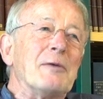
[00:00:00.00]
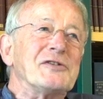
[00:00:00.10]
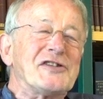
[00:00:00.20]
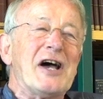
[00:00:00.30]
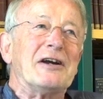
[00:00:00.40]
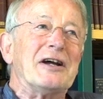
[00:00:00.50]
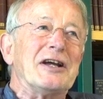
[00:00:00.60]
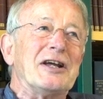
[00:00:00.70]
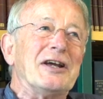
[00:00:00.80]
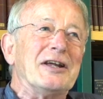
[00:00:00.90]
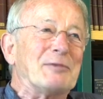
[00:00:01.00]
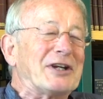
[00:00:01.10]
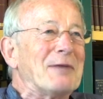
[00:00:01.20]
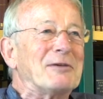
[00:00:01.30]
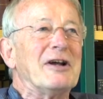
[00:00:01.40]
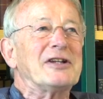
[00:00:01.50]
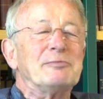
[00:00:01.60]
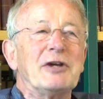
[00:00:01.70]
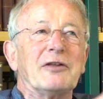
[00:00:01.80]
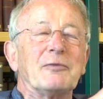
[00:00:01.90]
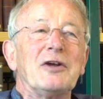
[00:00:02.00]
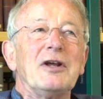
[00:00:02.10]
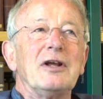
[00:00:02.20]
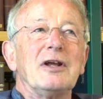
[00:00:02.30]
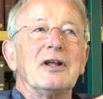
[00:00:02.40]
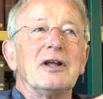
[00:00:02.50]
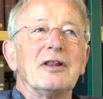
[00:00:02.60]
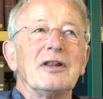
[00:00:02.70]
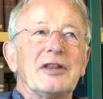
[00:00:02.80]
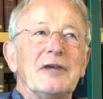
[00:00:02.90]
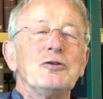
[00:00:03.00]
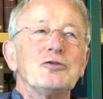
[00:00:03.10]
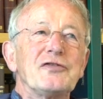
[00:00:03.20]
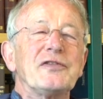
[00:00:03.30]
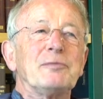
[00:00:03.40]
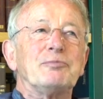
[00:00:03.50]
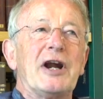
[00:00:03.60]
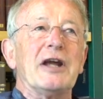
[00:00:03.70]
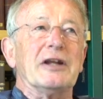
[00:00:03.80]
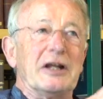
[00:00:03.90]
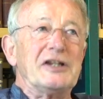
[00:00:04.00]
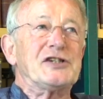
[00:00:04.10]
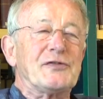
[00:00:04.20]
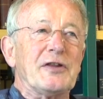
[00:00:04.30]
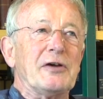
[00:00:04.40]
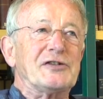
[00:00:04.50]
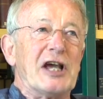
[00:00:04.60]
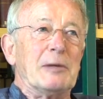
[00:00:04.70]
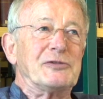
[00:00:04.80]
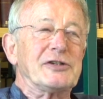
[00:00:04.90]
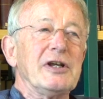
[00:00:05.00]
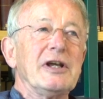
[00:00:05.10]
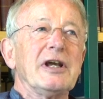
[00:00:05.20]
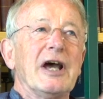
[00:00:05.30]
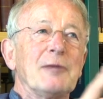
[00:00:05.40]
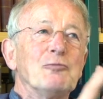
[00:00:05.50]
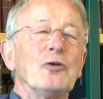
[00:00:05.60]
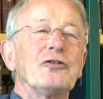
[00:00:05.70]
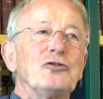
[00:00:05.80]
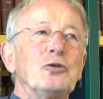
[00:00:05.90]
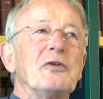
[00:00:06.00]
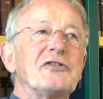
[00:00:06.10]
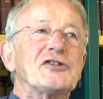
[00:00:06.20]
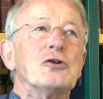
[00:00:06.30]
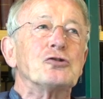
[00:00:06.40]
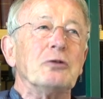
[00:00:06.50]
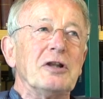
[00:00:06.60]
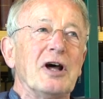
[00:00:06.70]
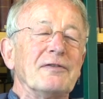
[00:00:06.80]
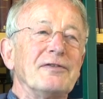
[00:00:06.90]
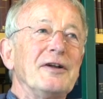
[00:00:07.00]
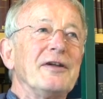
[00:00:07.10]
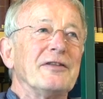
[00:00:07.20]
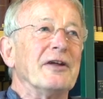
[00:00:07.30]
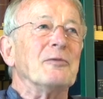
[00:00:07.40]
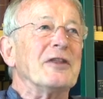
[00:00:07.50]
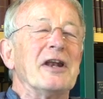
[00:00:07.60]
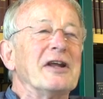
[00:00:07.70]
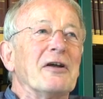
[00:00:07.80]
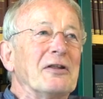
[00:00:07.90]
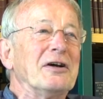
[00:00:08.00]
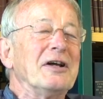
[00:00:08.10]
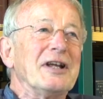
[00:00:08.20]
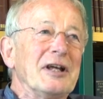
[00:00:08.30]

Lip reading: I was there, it became clear to me that the evolution of the brain, at least for those apes, had more to do with social life than with any other